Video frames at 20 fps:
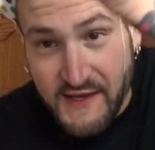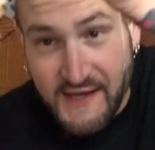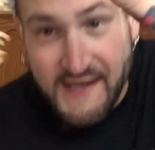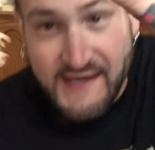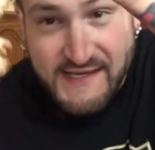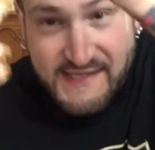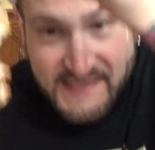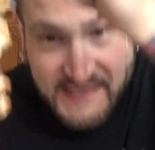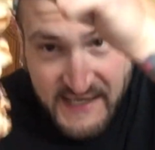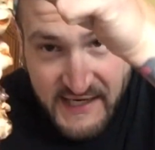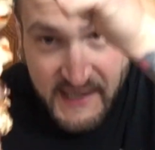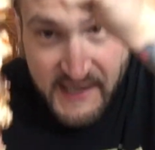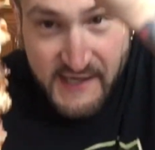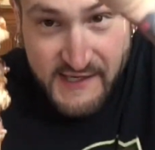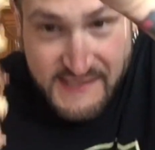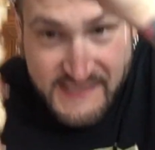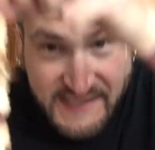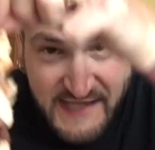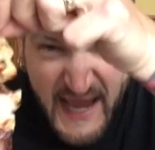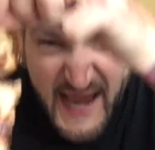this
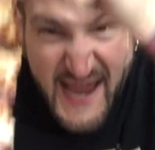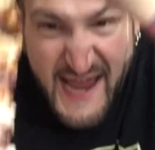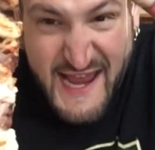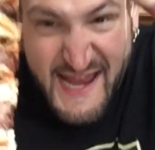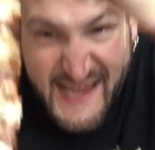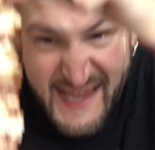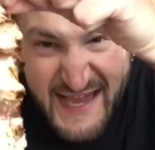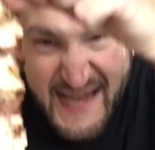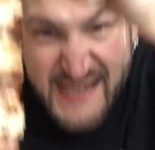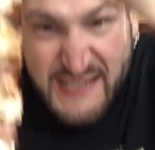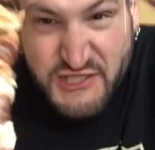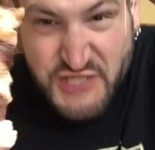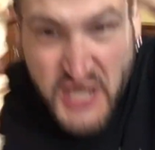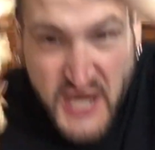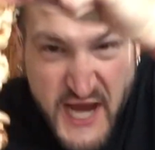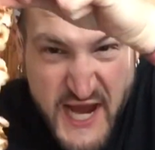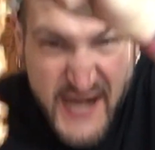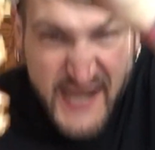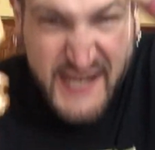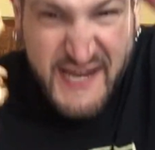here steak and
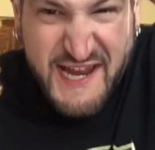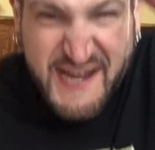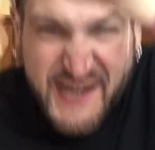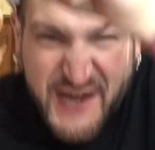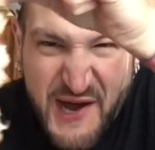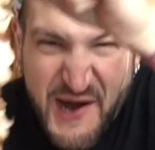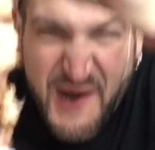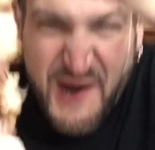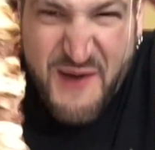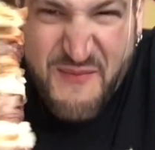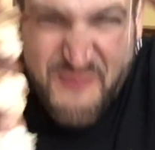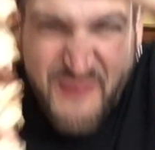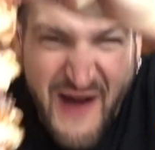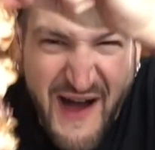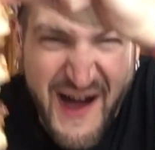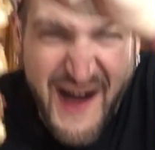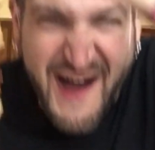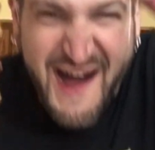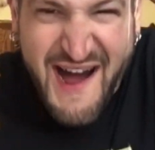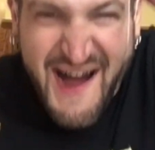chicken
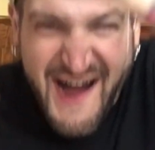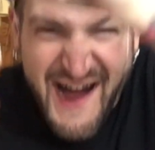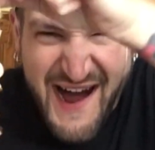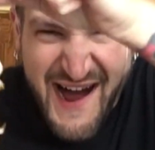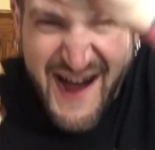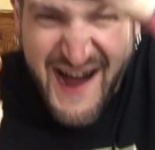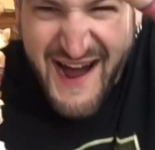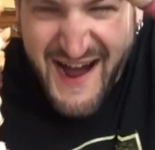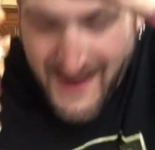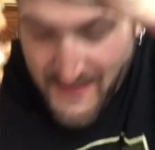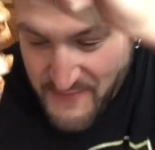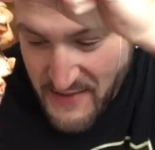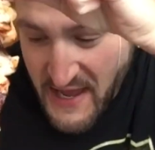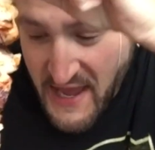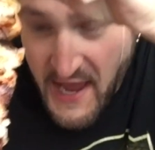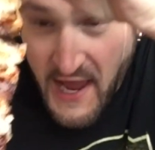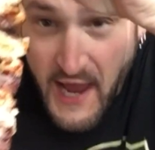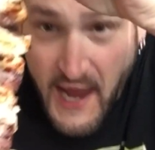kebab.